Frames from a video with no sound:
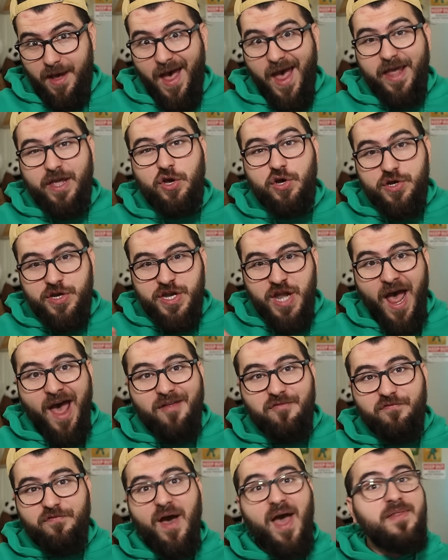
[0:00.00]
I could
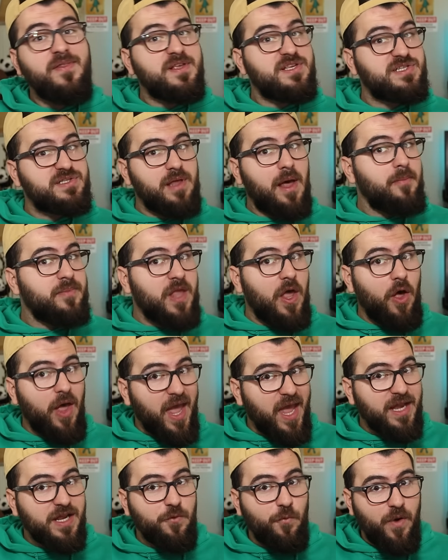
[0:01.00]
not find this thumbnail
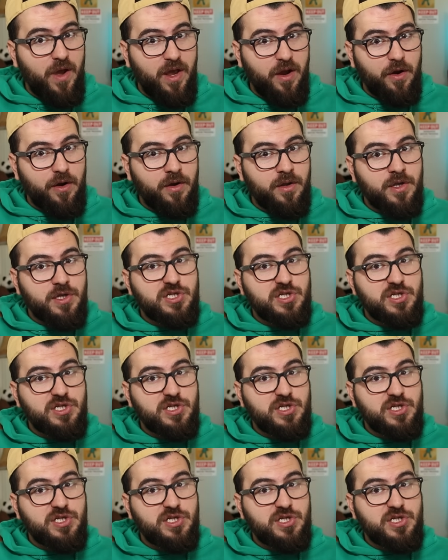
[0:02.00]
anywhere,